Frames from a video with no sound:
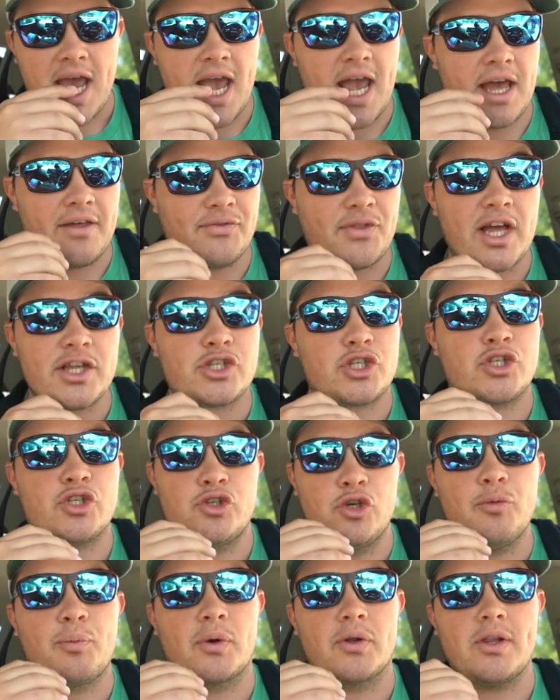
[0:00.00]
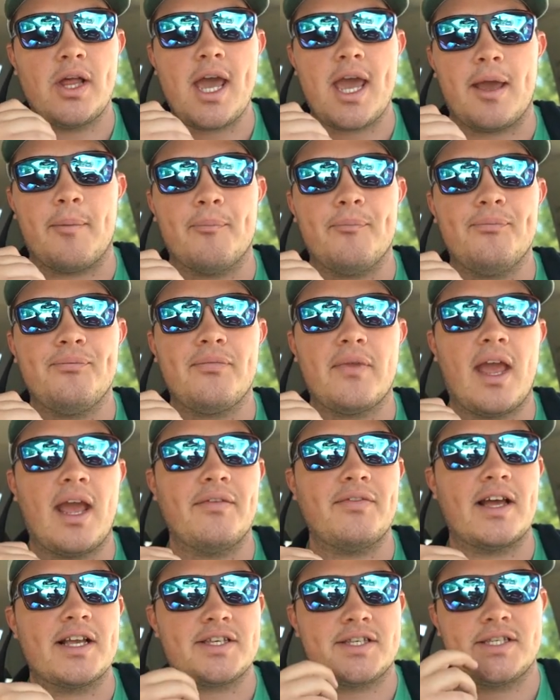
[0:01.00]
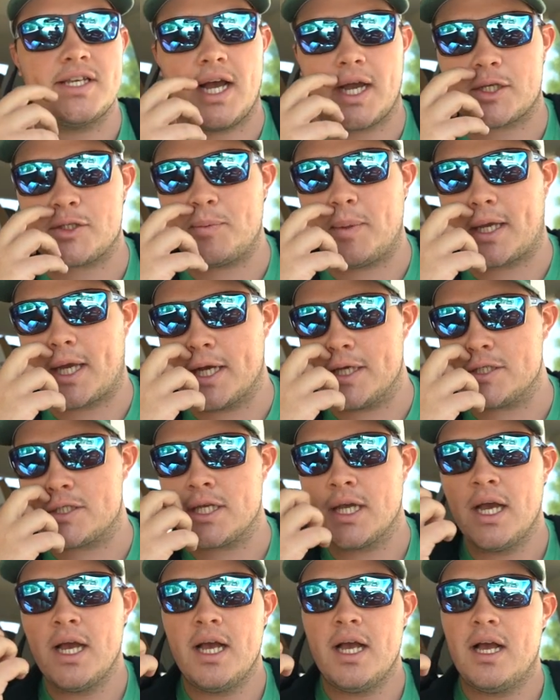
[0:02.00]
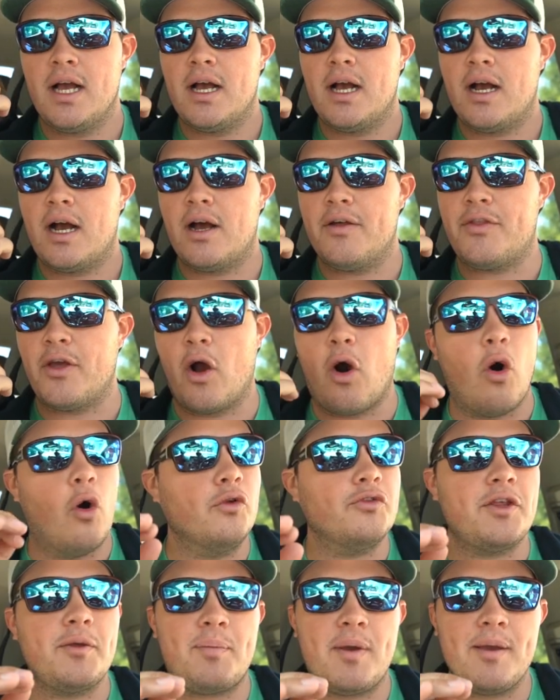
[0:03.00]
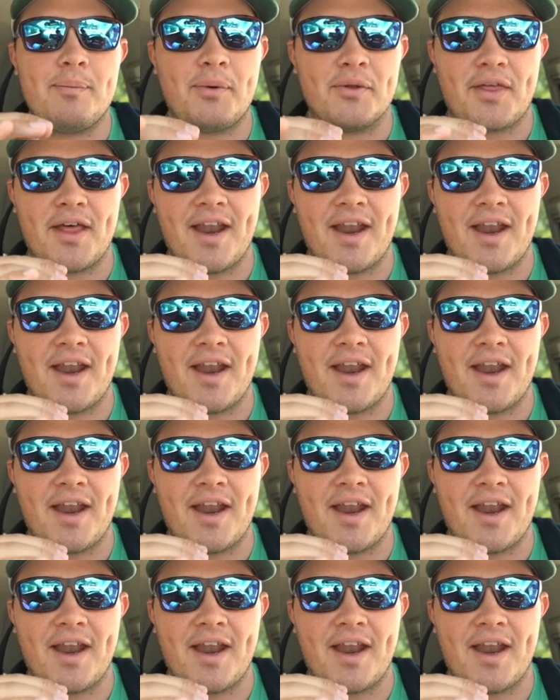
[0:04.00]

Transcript: And that's super lame. And that sucks because the only people